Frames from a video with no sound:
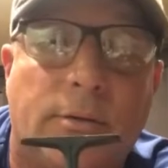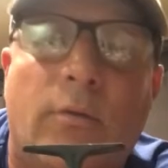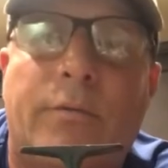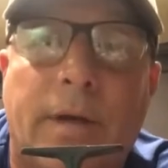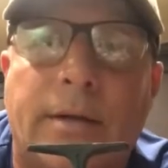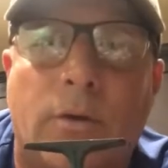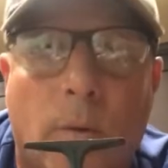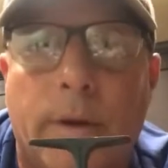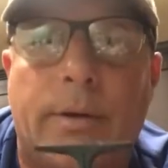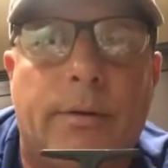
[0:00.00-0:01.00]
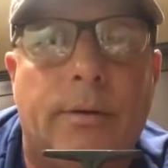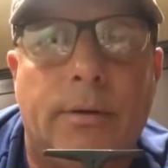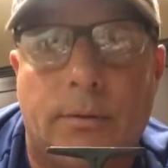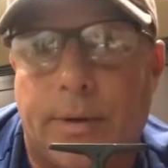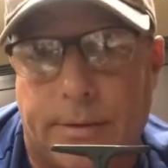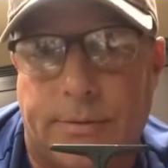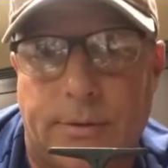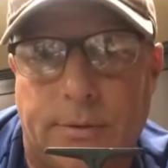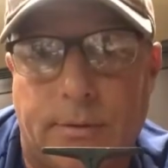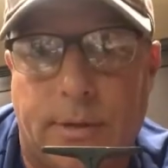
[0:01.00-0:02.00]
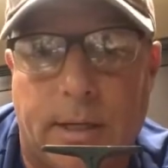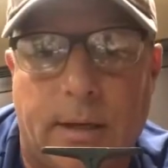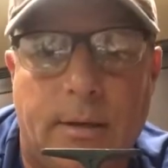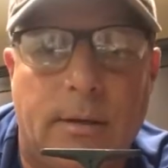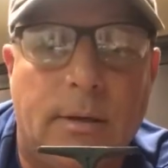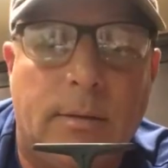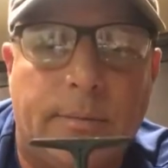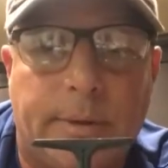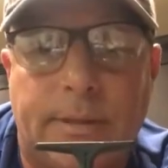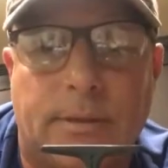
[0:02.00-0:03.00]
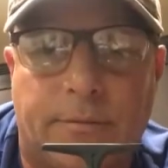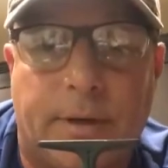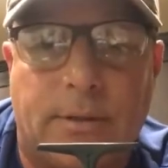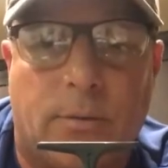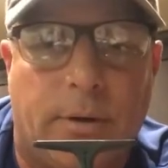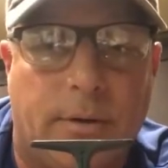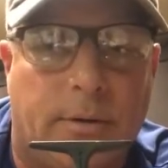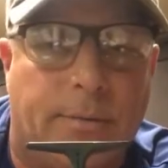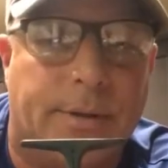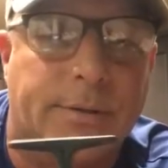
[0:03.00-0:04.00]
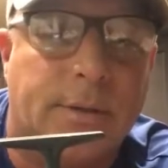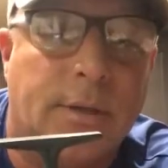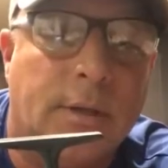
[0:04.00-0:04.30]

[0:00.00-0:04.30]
don't forget to oil your reels, okay? Please don't forget to oil your reels.